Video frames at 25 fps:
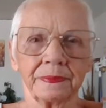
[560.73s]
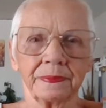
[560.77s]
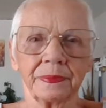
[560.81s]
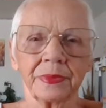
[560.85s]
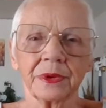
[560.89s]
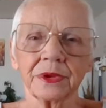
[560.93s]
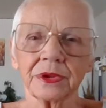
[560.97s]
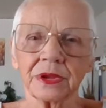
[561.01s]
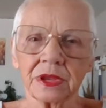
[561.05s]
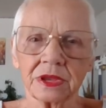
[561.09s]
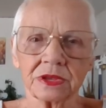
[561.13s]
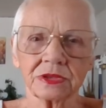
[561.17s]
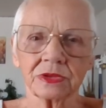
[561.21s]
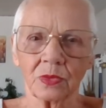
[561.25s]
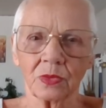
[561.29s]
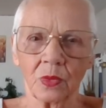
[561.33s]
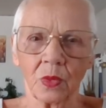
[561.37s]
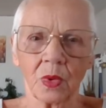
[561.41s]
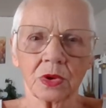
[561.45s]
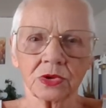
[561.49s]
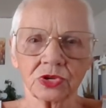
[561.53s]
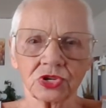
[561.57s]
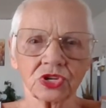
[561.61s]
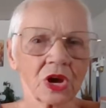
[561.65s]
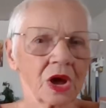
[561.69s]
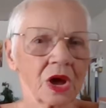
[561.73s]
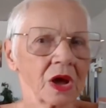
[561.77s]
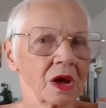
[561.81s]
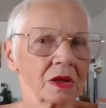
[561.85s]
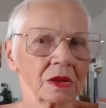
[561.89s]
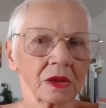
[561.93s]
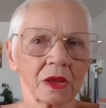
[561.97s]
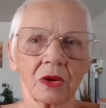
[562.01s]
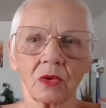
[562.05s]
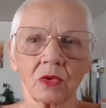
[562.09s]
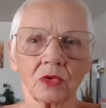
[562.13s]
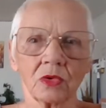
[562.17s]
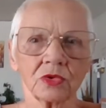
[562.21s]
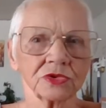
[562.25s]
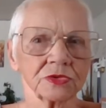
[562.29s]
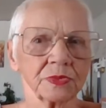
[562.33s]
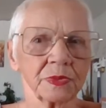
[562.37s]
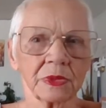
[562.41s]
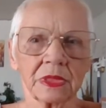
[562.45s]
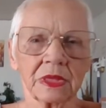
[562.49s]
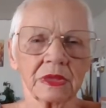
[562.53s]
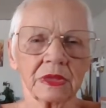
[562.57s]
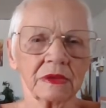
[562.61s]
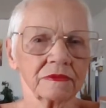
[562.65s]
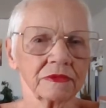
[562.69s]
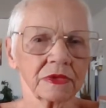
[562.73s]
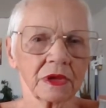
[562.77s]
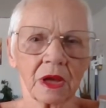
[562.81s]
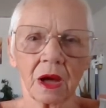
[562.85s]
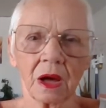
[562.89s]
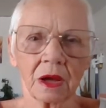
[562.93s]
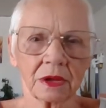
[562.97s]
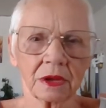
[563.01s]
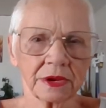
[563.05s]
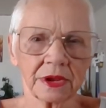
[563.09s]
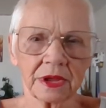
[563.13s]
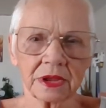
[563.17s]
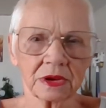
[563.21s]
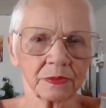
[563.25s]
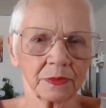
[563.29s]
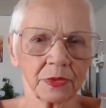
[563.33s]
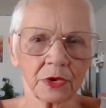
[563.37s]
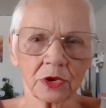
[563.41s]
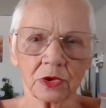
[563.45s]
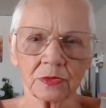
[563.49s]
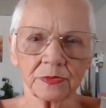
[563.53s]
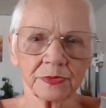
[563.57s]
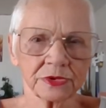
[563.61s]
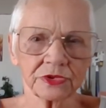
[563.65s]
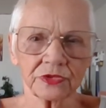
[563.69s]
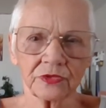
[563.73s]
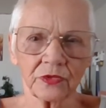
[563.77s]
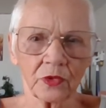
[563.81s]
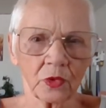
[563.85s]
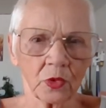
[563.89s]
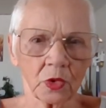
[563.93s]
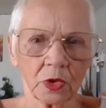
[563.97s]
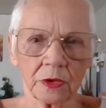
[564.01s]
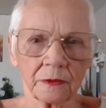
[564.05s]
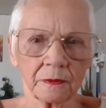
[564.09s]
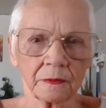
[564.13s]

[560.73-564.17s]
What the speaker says: But he's the one child I always believed that God had a purpose for.